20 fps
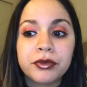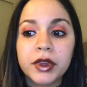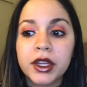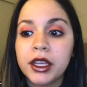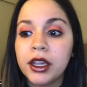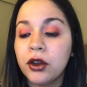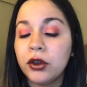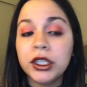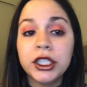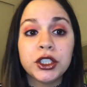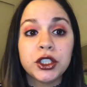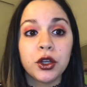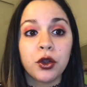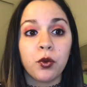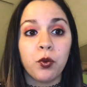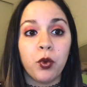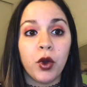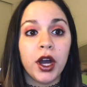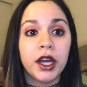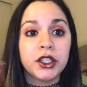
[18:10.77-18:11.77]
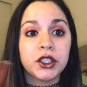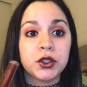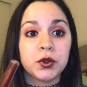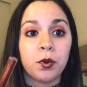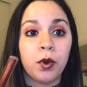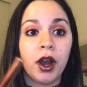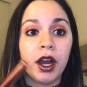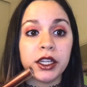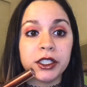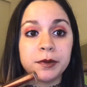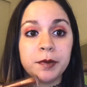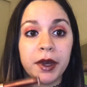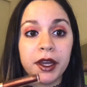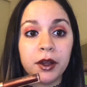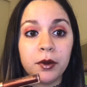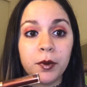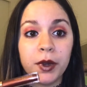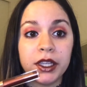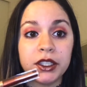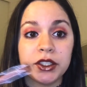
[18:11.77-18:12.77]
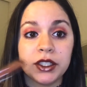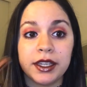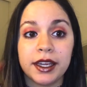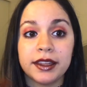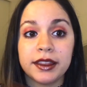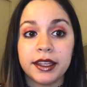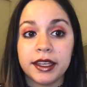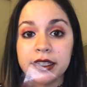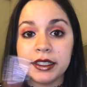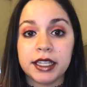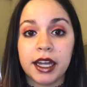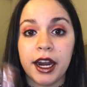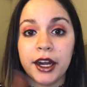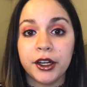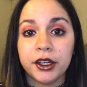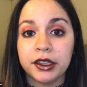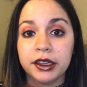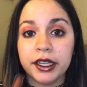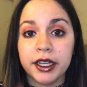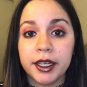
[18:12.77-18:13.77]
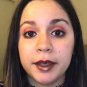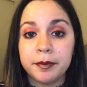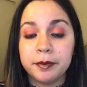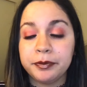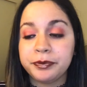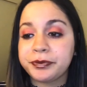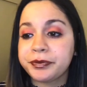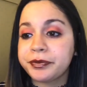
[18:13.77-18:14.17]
it only took one swatch, by the way, to get the entire lip.